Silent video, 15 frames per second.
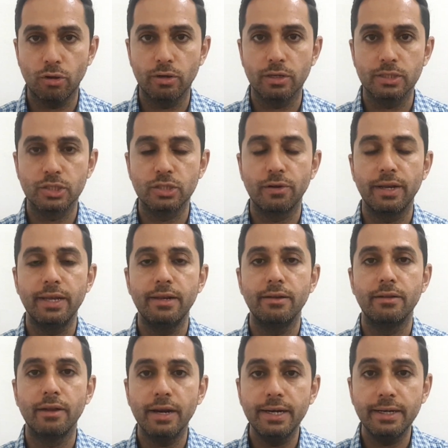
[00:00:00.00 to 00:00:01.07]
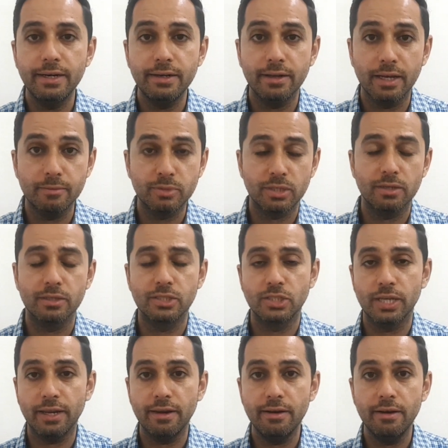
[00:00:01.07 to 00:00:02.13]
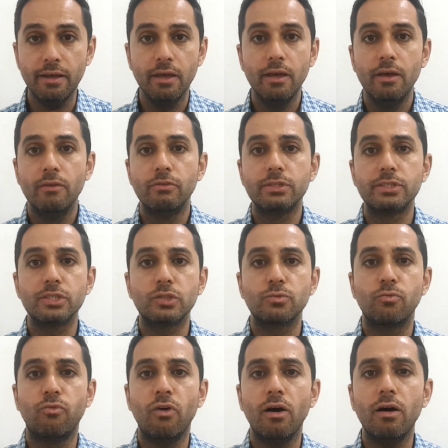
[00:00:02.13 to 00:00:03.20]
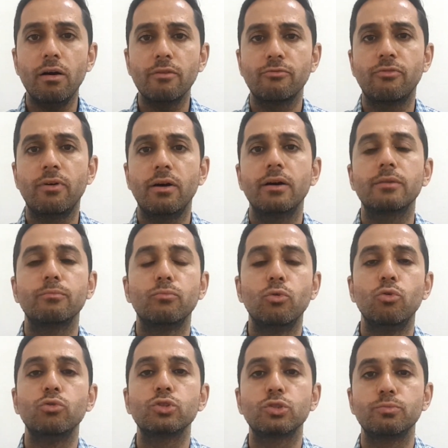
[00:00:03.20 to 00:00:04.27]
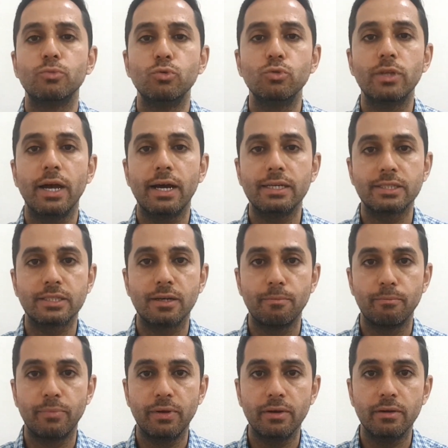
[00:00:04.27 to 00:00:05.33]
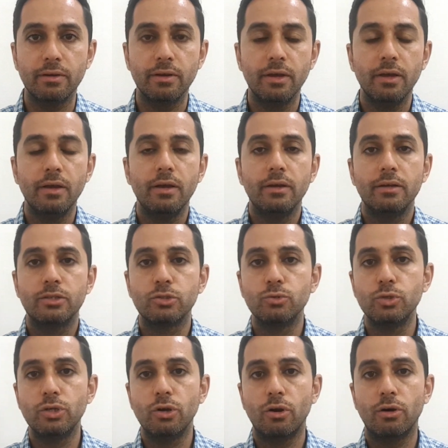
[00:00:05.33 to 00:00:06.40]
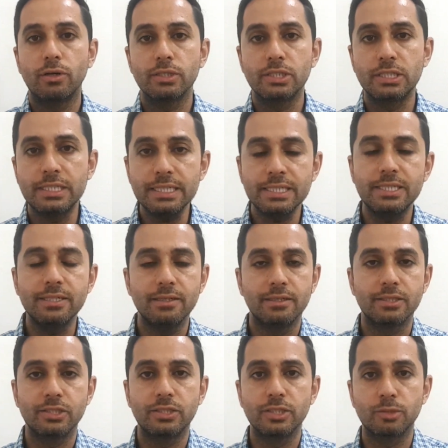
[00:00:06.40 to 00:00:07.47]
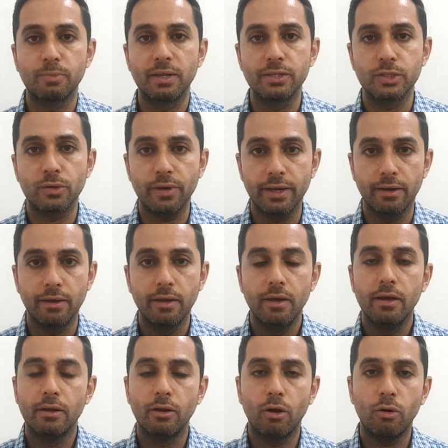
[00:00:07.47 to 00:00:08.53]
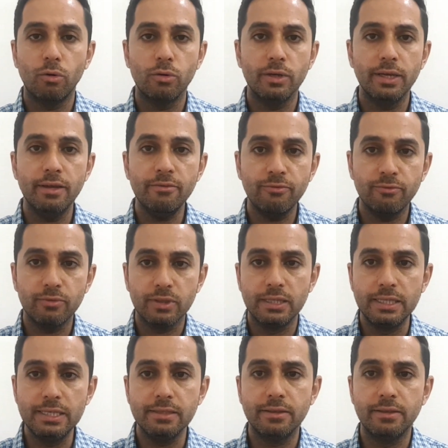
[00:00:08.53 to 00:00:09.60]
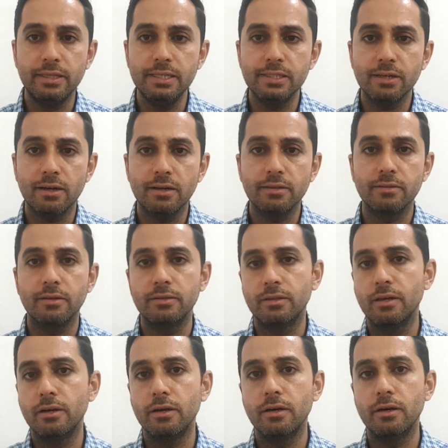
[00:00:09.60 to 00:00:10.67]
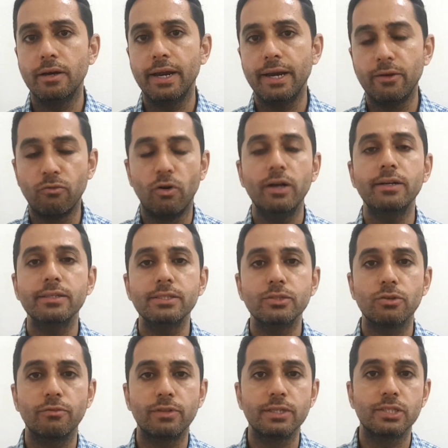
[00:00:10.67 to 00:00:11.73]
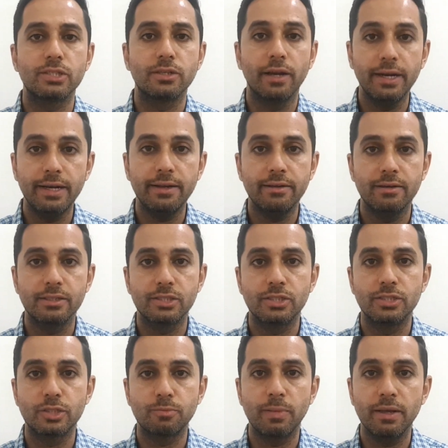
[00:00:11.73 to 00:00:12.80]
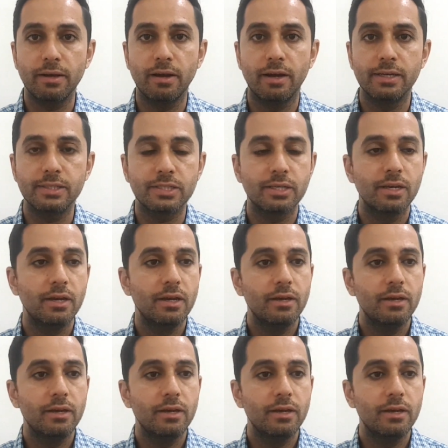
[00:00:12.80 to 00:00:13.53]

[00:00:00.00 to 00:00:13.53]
on a screen 90 times in a second, which is far more smooth as compared to your 60 Hz display screen. Now, if these are the advantages of this 90 Hz display guys,